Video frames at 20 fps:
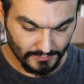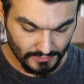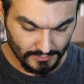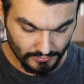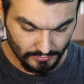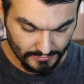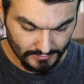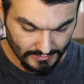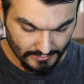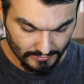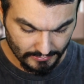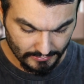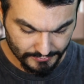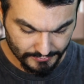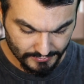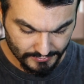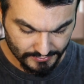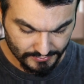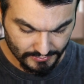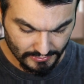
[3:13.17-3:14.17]
you can
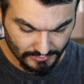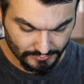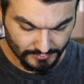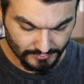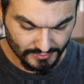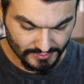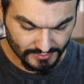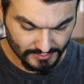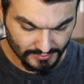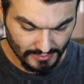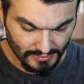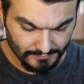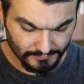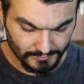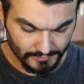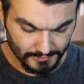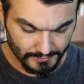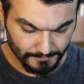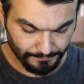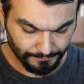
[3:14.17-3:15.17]
also start to
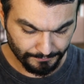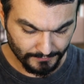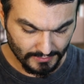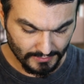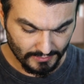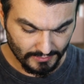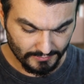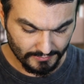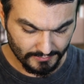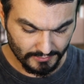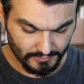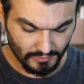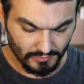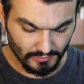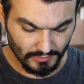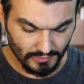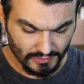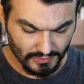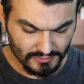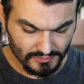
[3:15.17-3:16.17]
discover there are
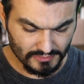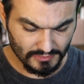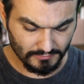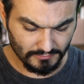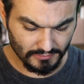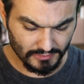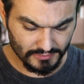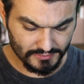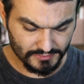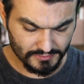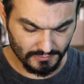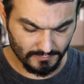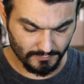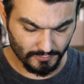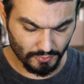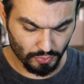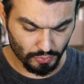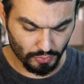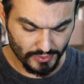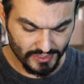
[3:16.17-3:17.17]
lots of lots of
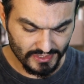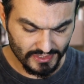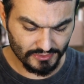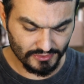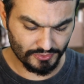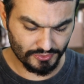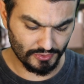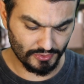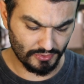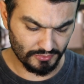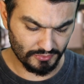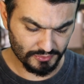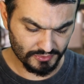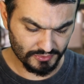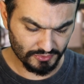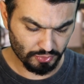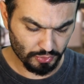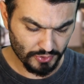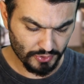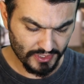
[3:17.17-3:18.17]
great
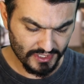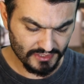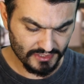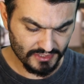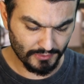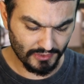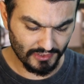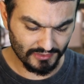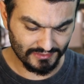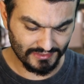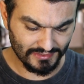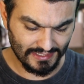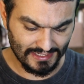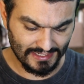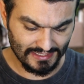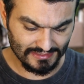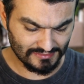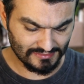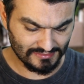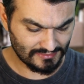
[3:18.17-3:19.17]
shows, great
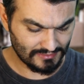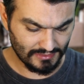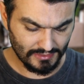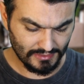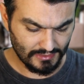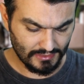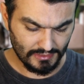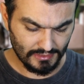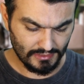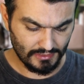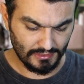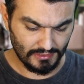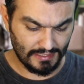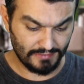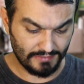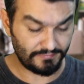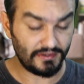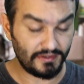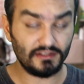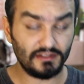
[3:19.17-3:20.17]
podcasts uh,
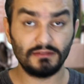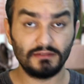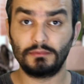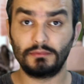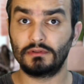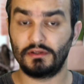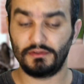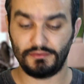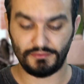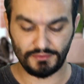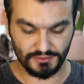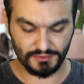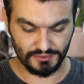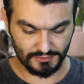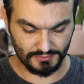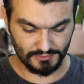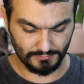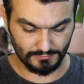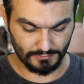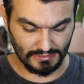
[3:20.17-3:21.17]
available on
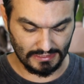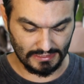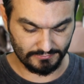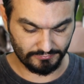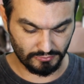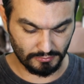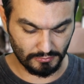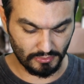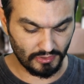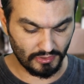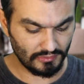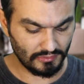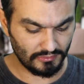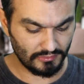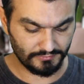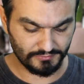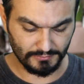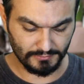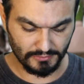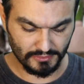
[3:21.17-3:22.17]
this platform. All
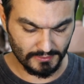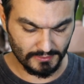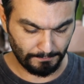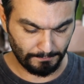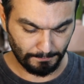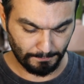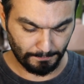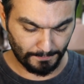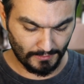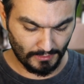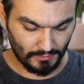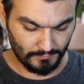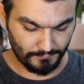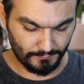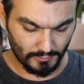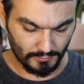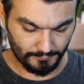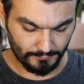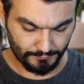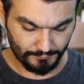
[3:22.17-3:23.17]
of them are
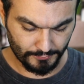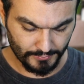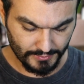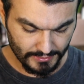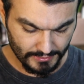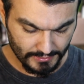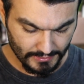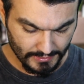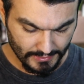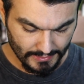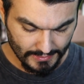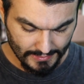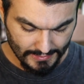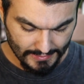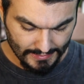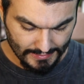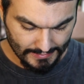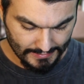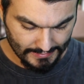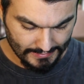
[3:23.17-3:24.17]
for free
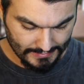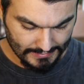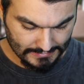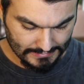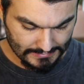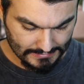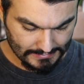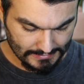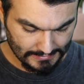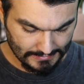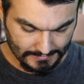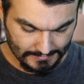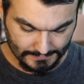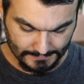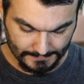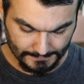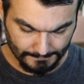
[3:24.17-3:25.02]
and uh,